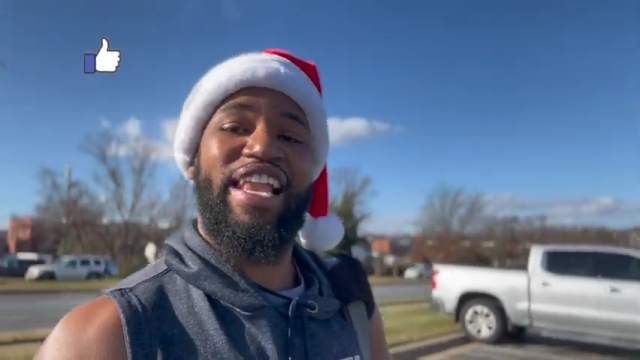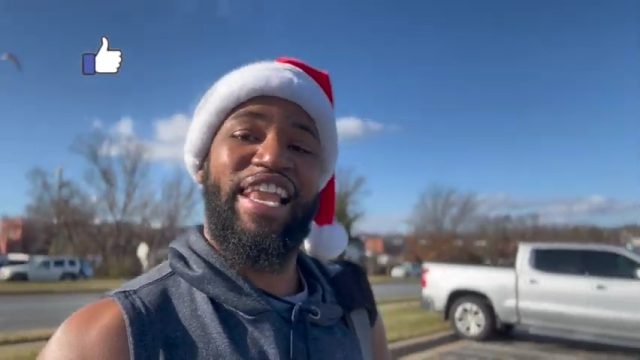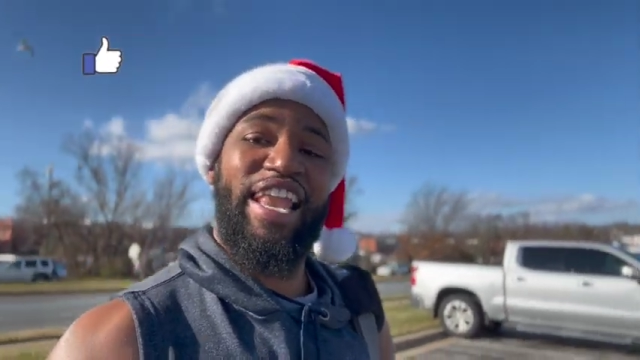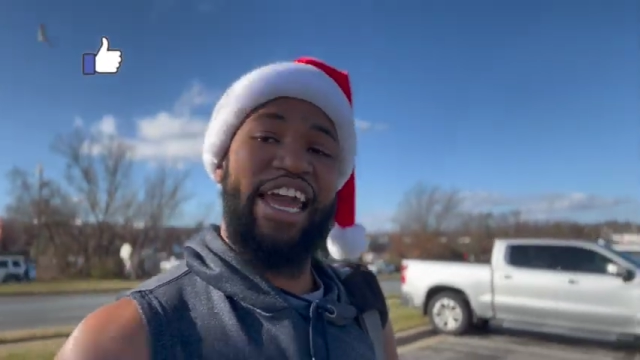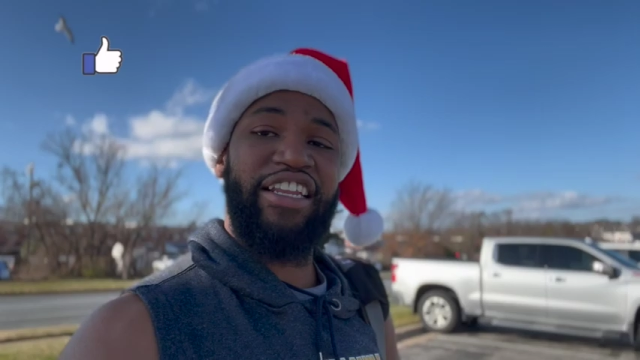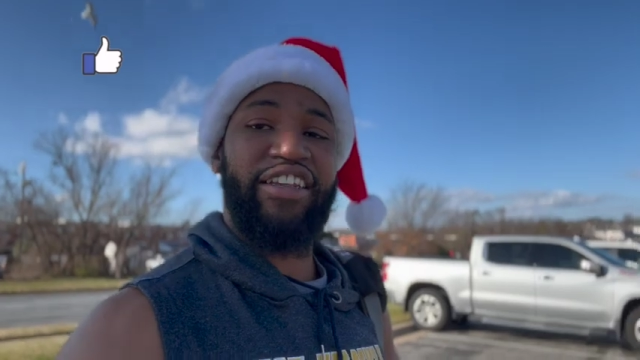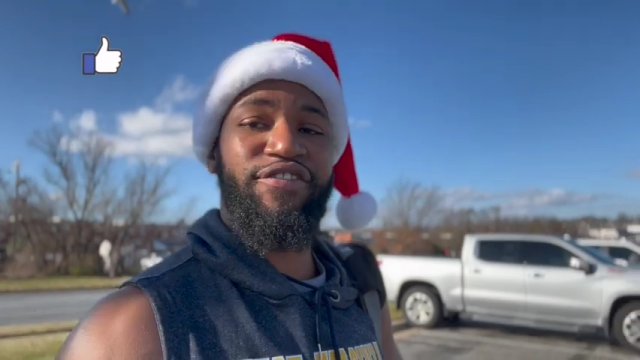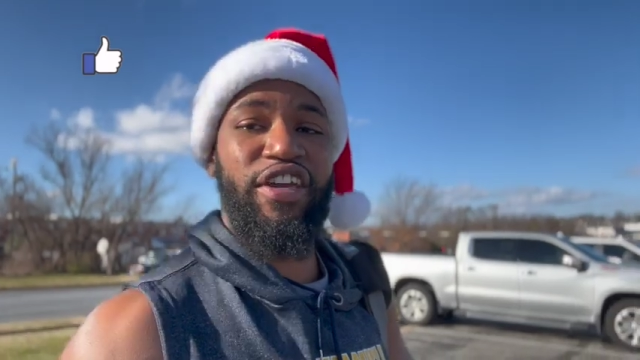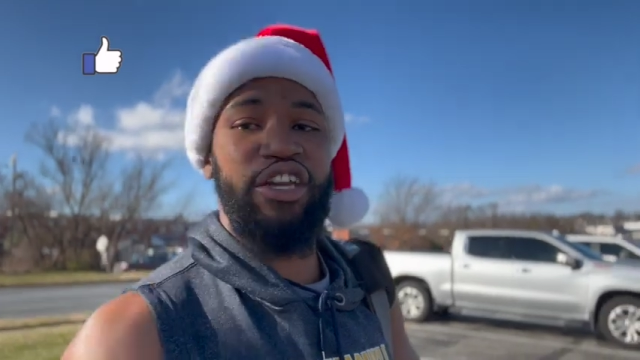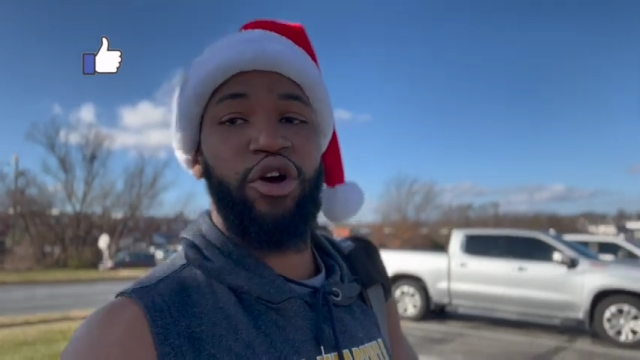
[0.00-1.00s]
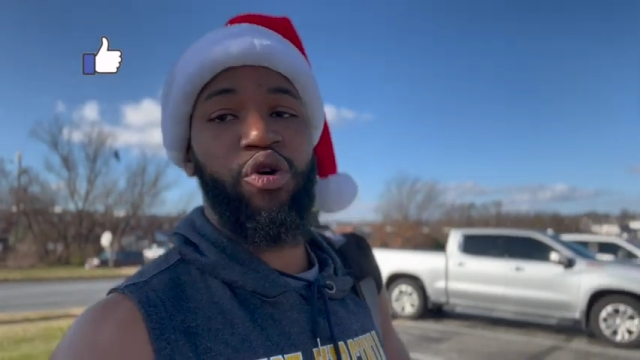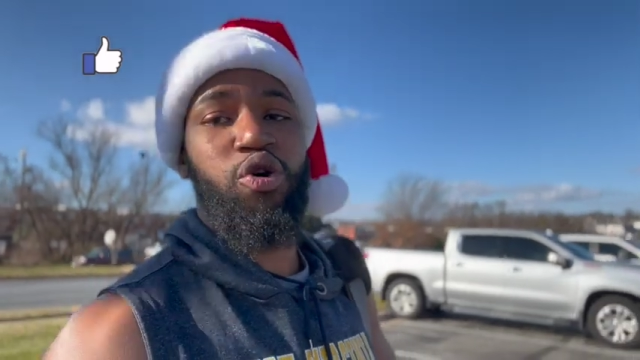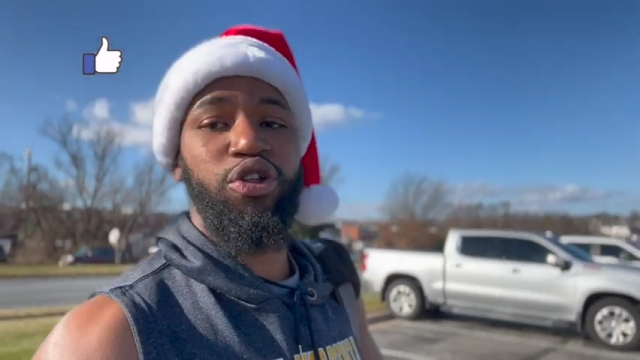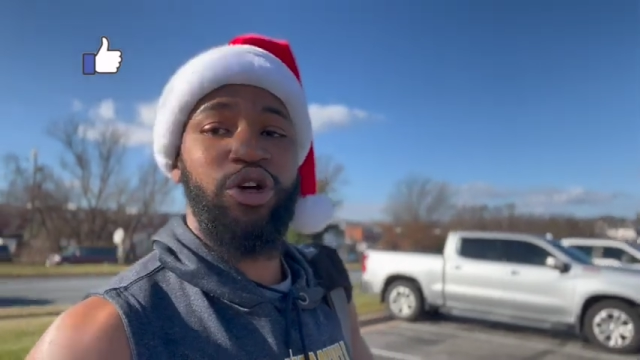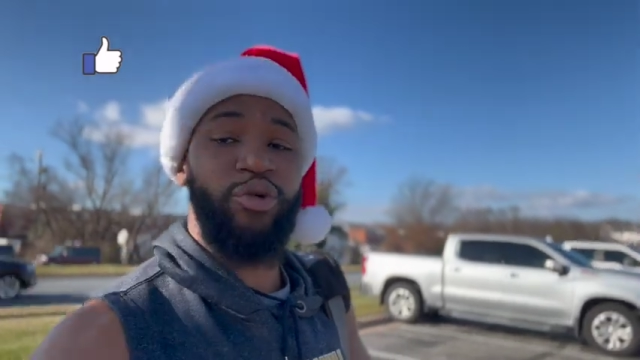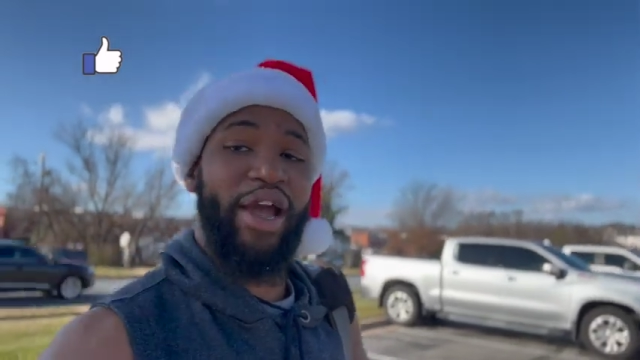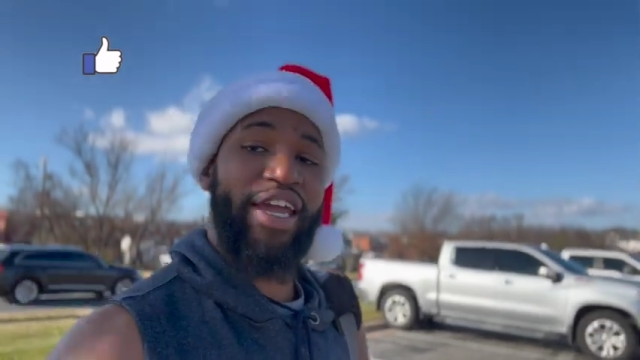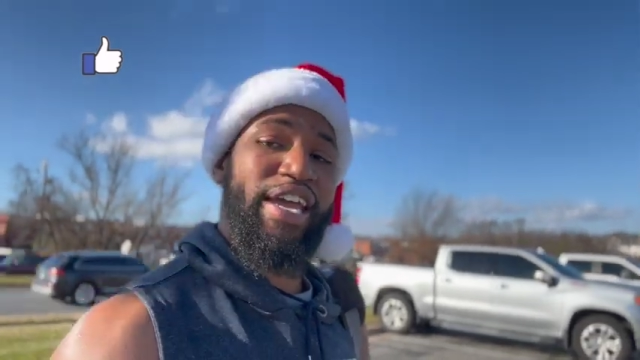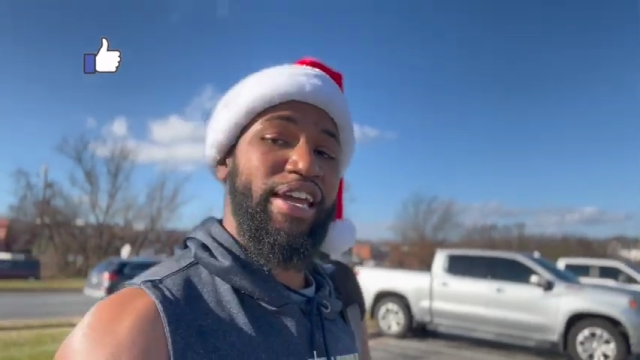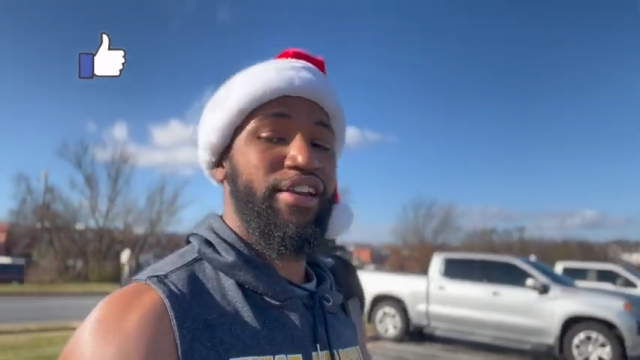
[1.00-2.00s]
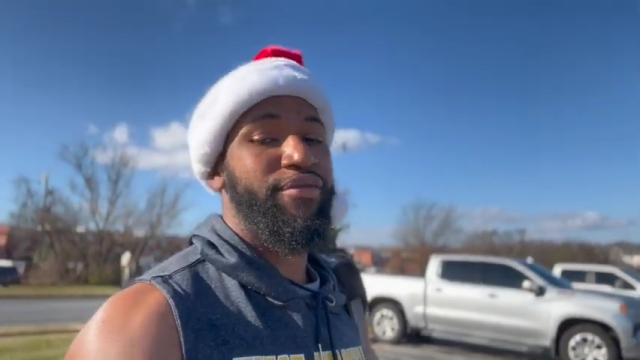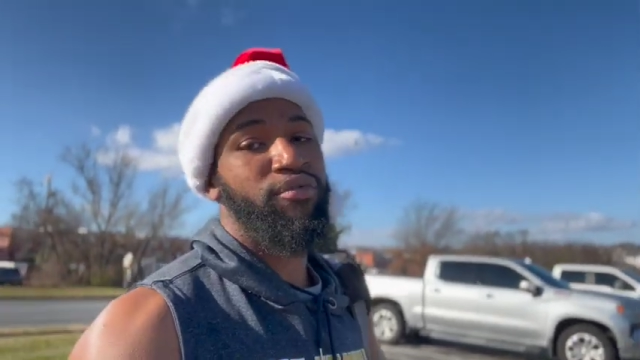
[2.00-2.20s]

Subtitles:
like the video on the way in.